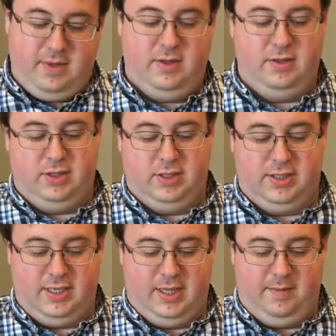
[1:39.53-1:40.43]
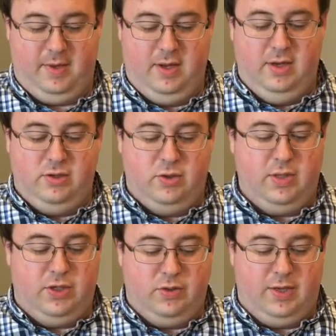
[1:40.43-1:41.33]
Jesus said to them, Truly,
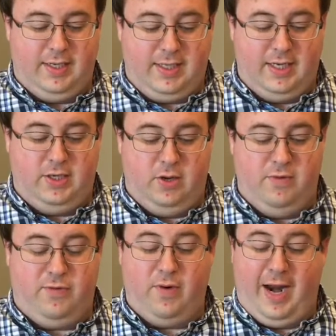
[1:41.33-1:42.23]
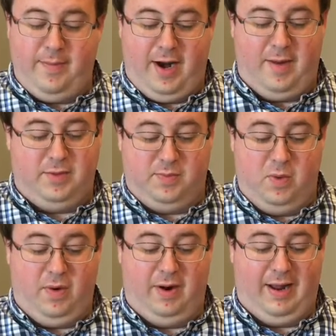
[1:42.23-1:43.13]
truly, I say to you, before Abraham was
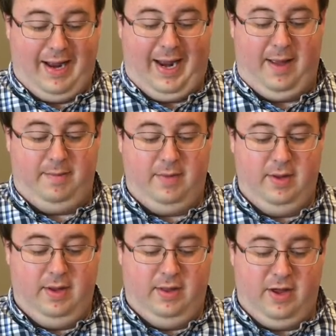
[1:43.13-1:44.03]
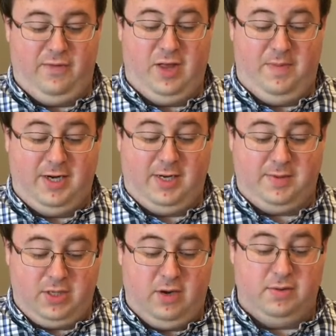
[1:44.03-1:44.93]
born, I am. Therefore they picked up
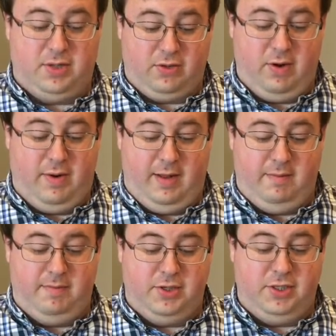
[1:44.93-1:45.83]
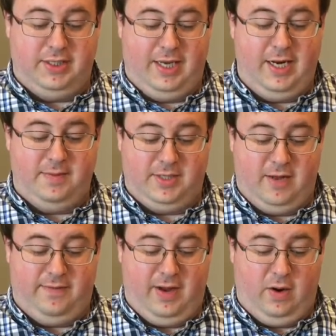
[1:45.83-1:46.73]
stones to throw at him, but Jesus hid
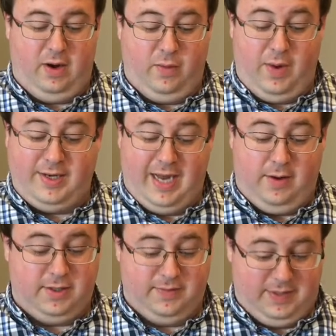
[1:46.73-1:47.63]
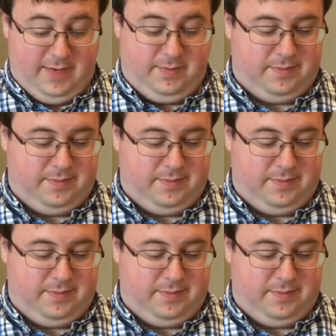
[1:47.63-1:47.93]
himself and went out of the temple.